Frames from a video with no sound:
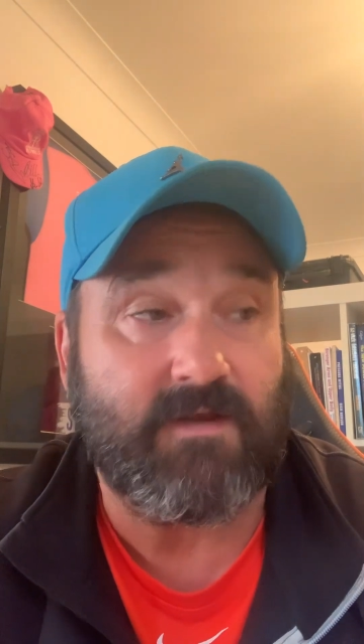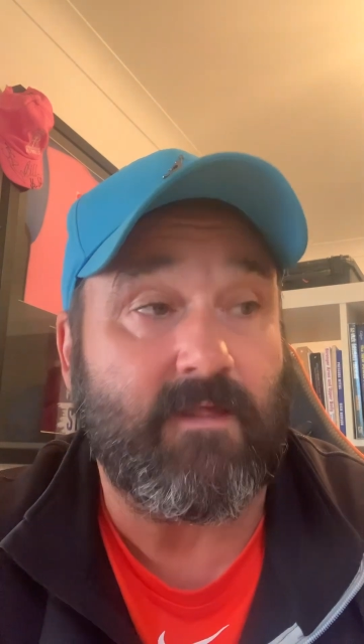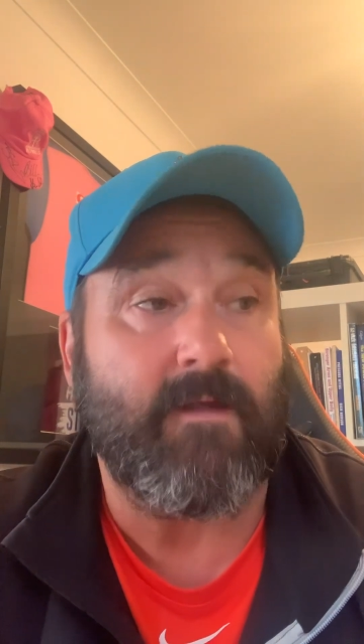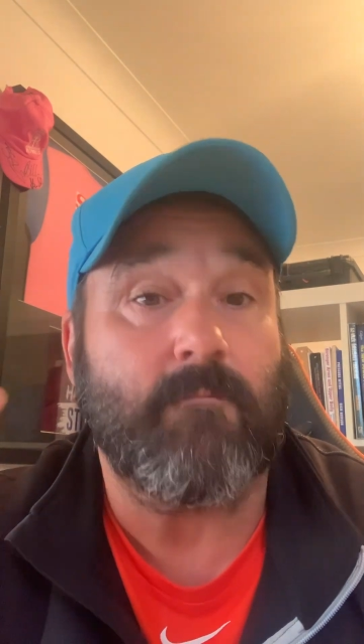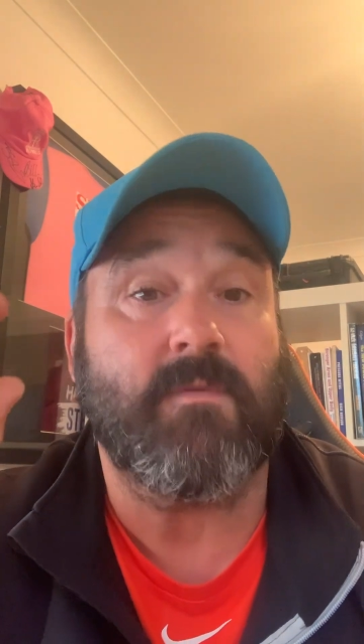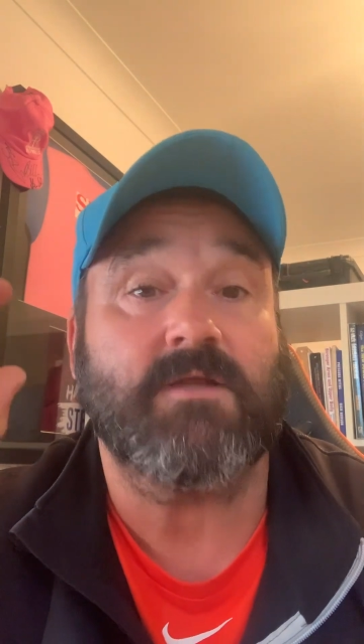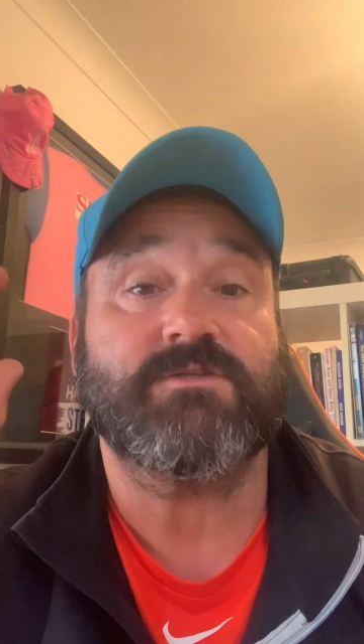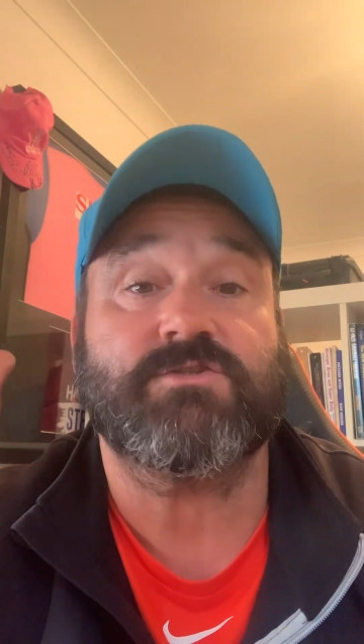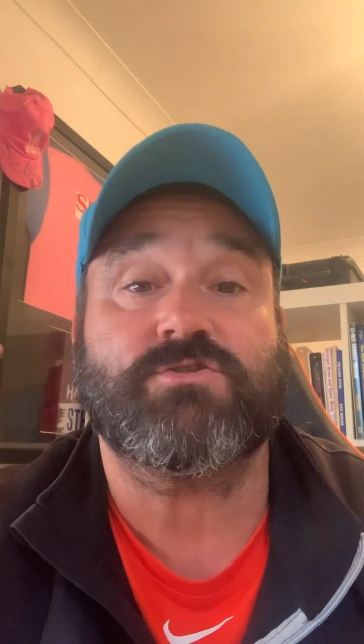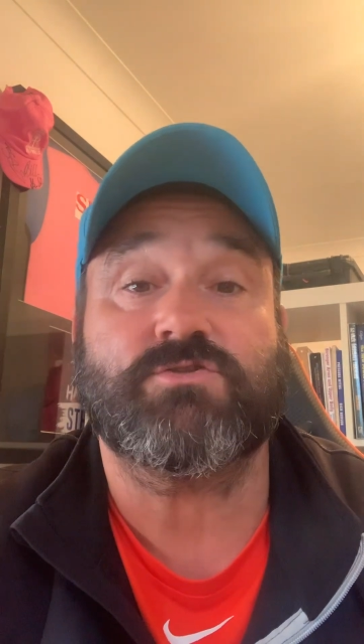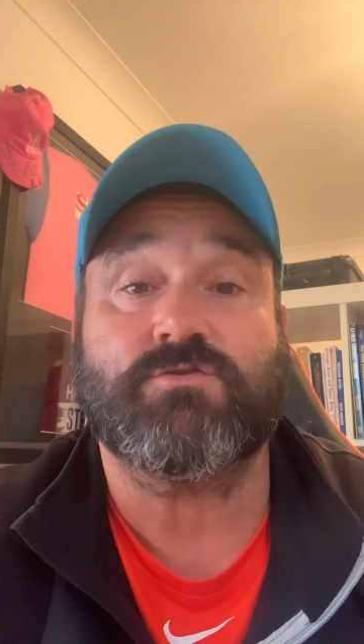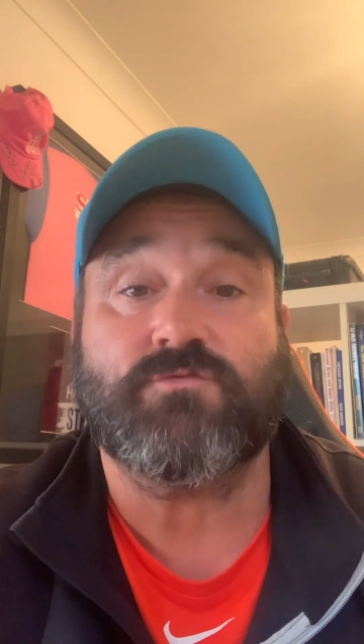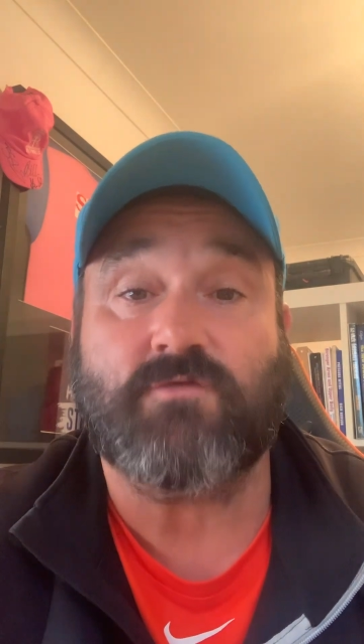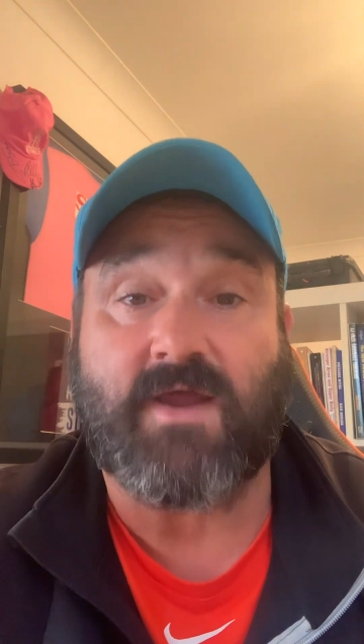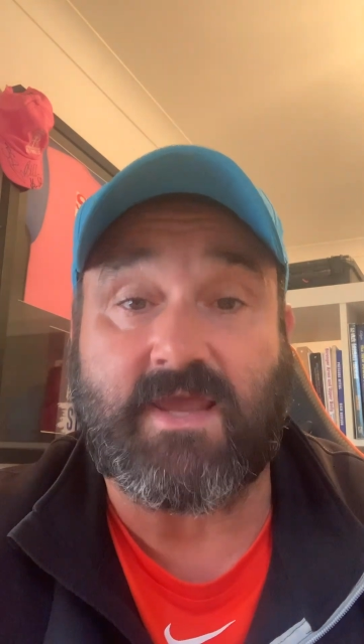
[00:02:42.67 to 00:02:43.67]
how much
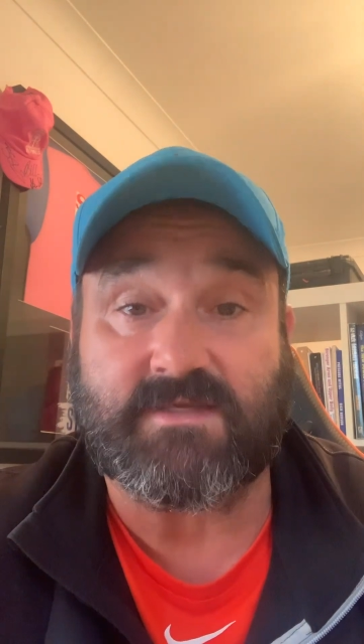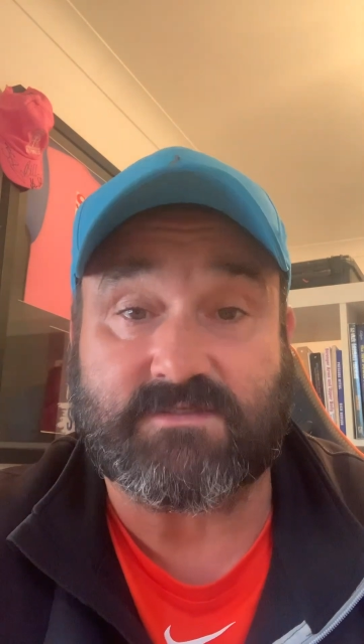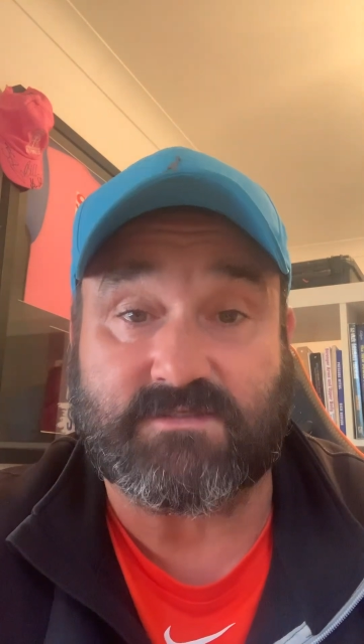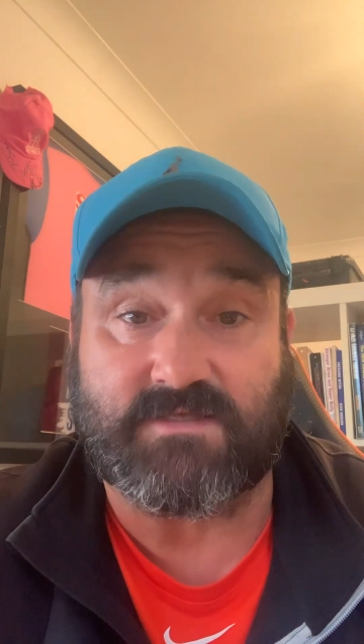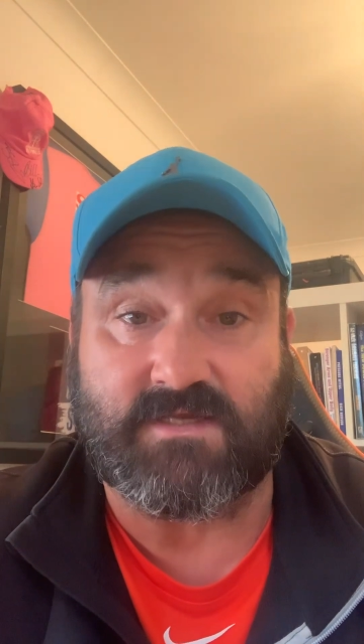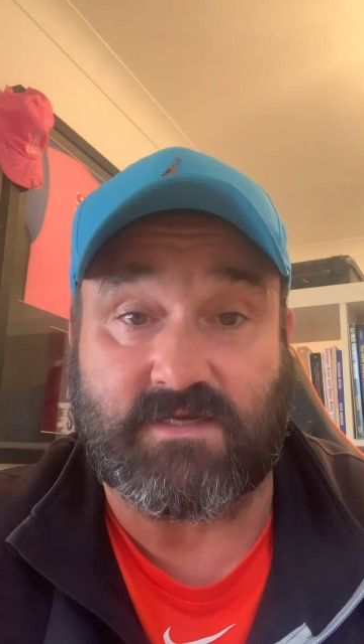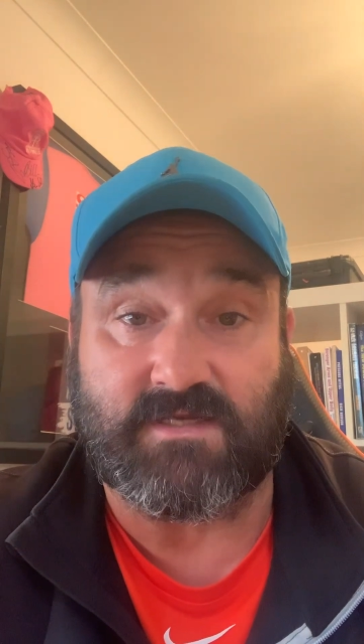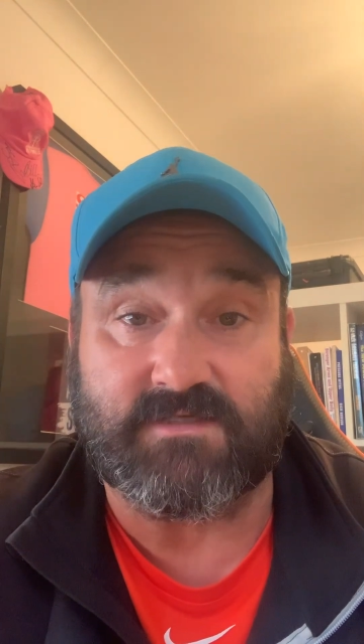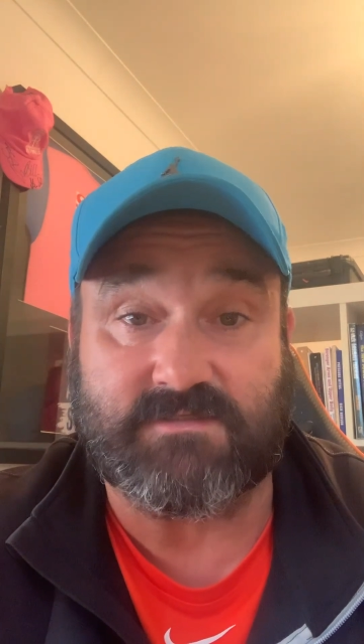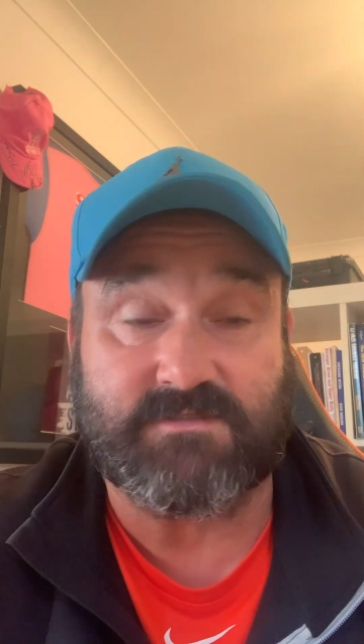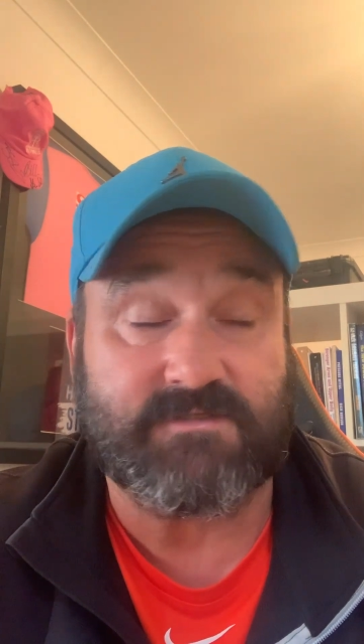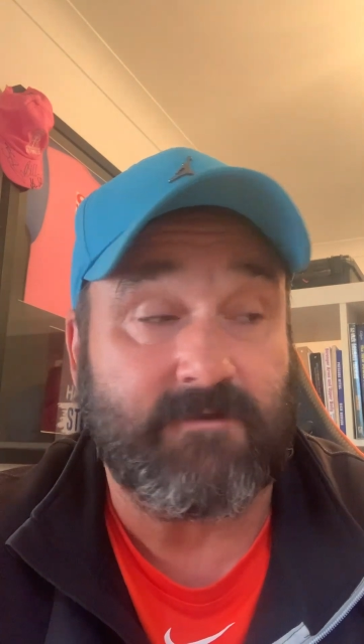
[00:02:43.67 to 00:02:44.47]
stress there is.